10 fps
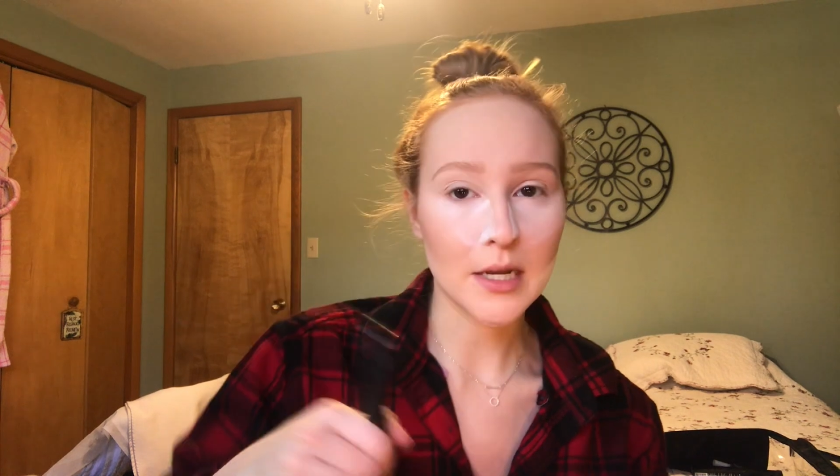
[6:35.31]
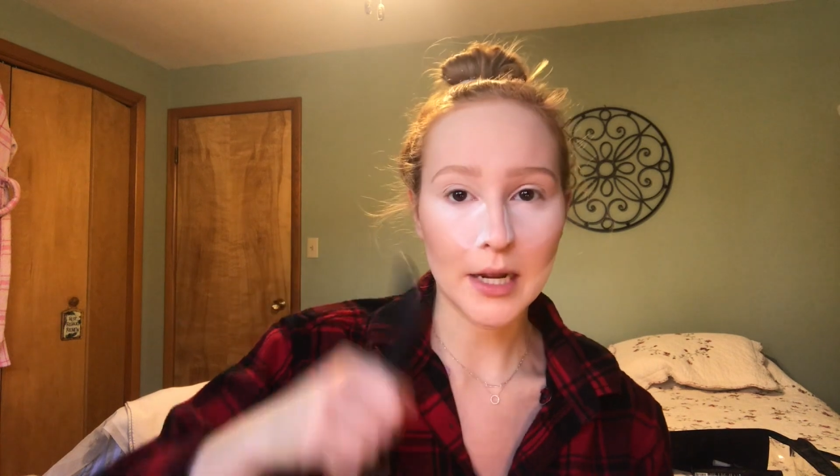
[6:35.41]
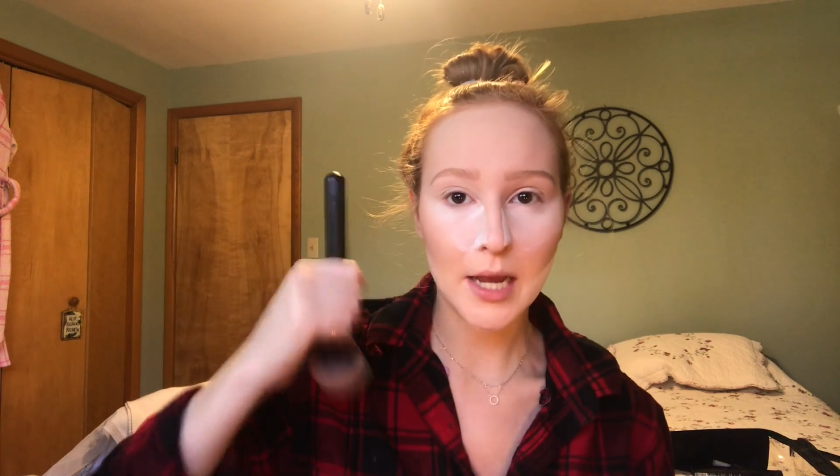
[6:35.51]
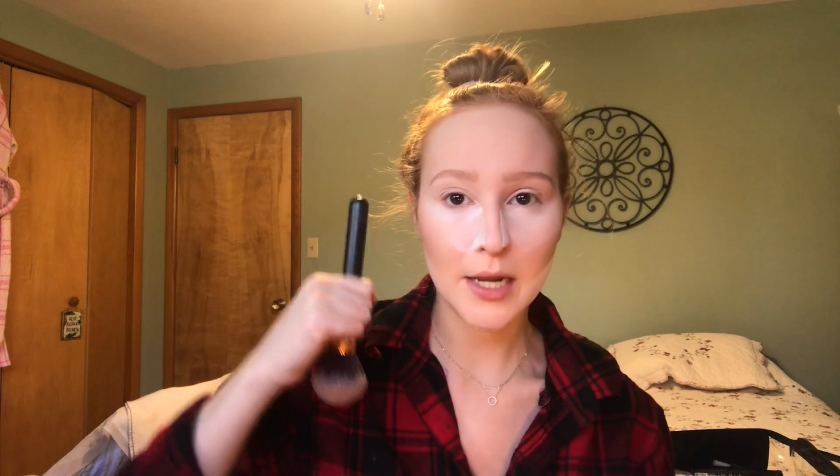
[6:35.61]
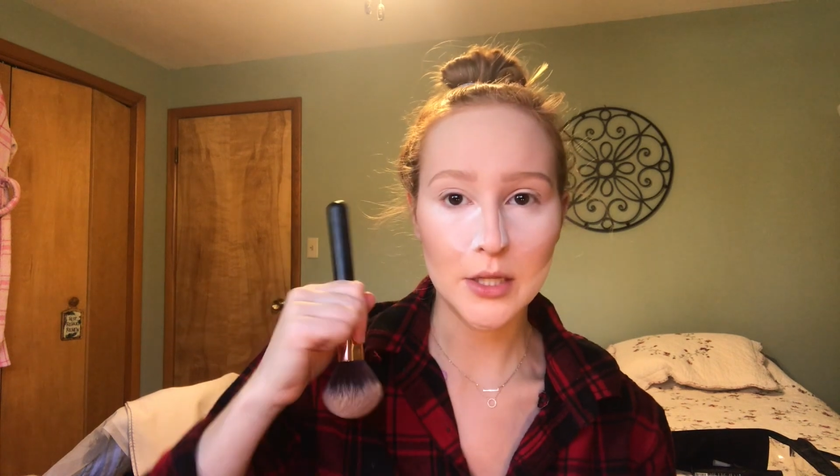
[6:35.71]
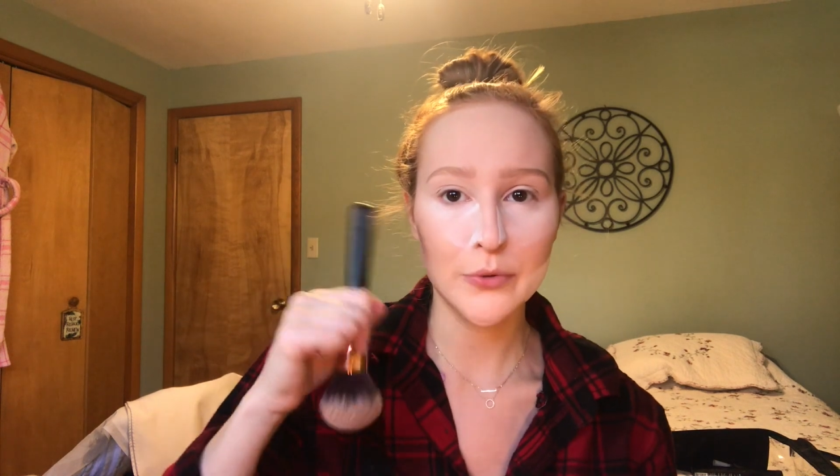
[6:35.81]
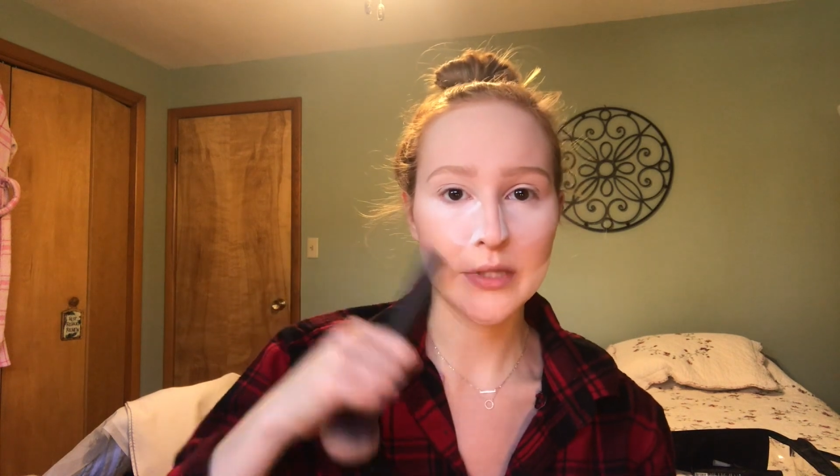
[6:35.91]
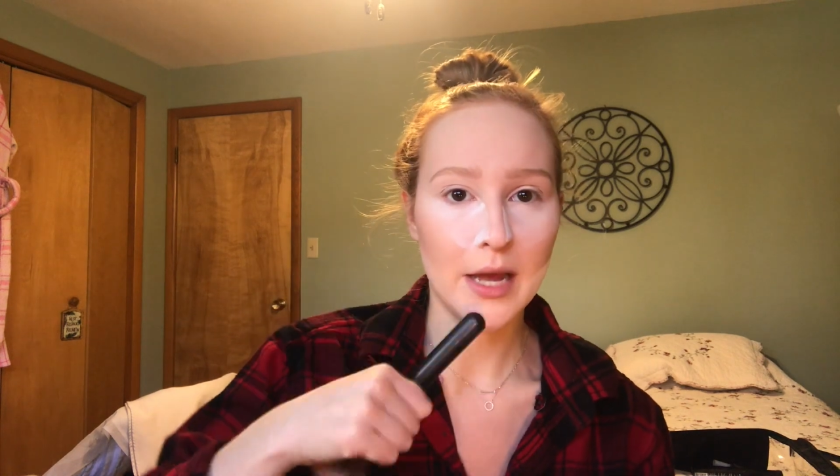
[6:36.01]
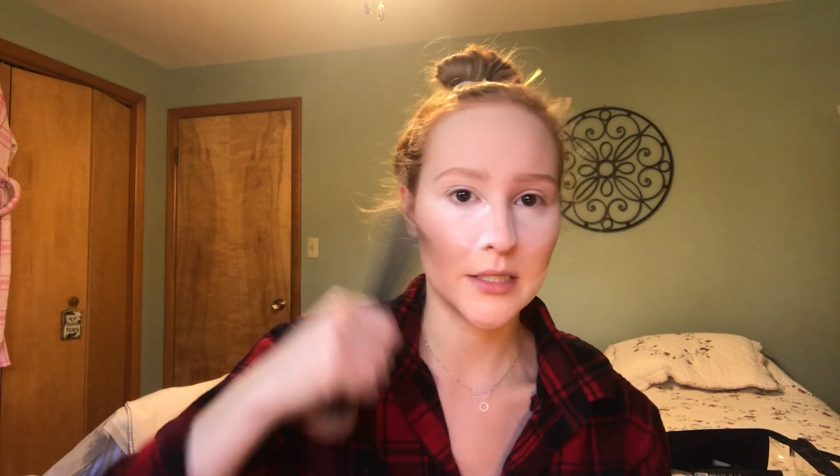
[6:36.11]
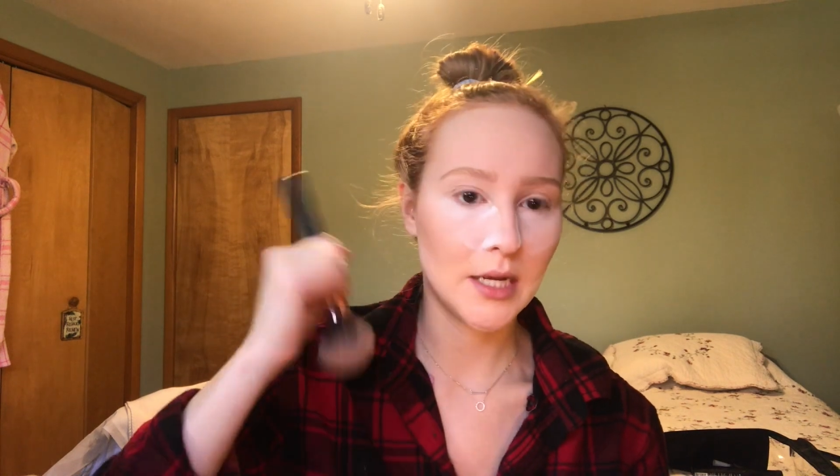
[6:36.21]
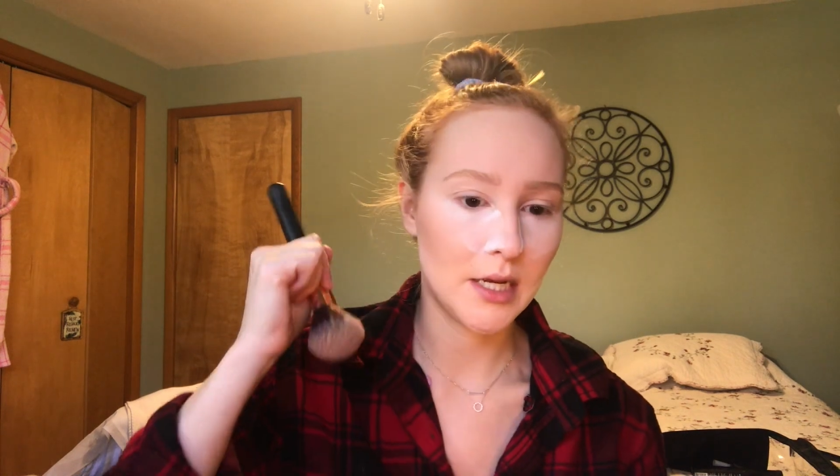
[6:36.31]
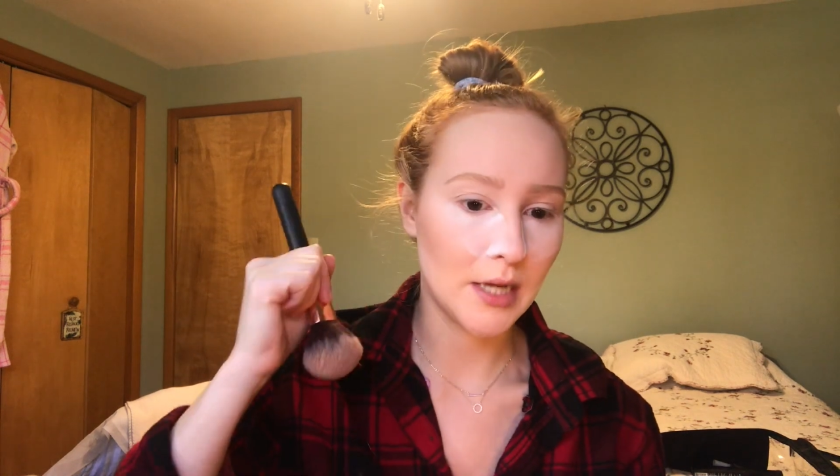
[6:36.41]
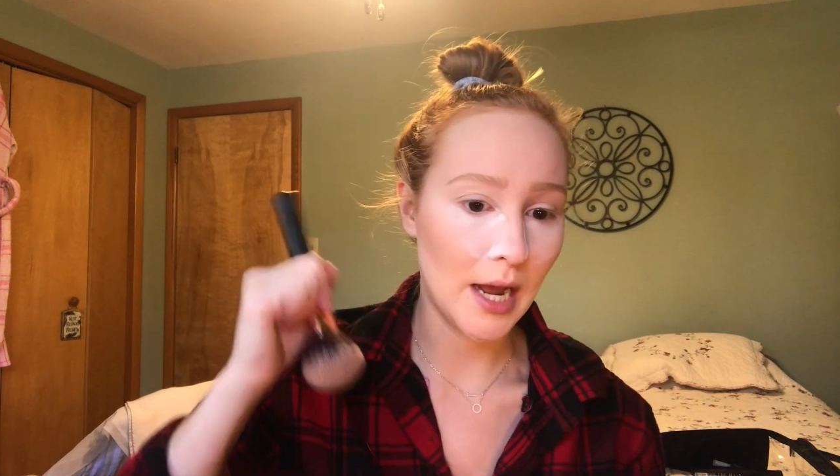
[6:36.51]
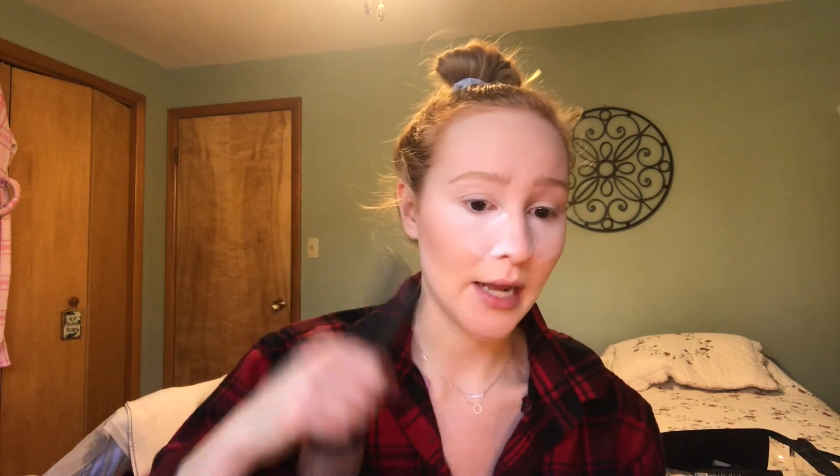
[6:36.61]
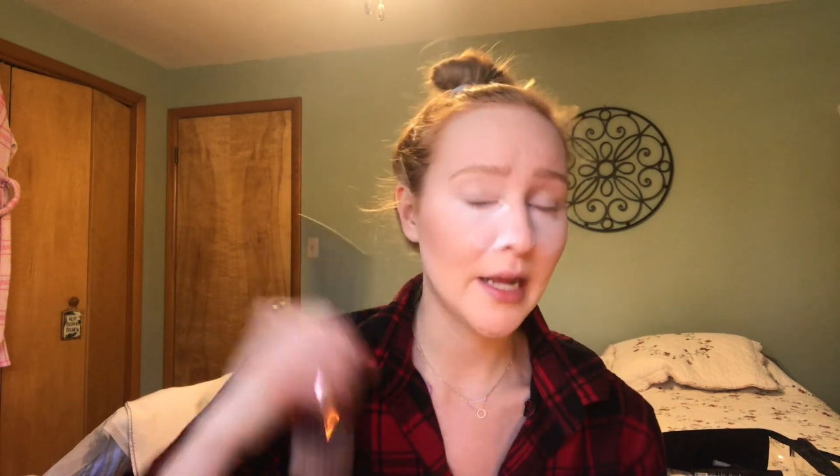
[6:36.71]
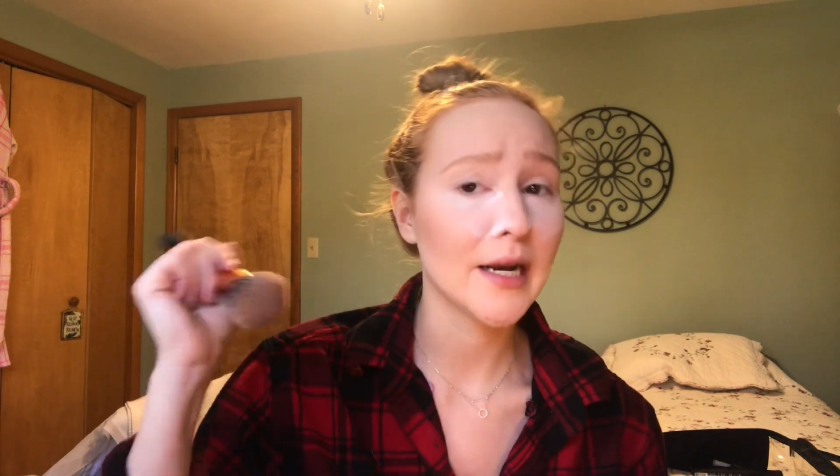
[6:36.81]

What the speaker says: And I kind of use that as like a guide,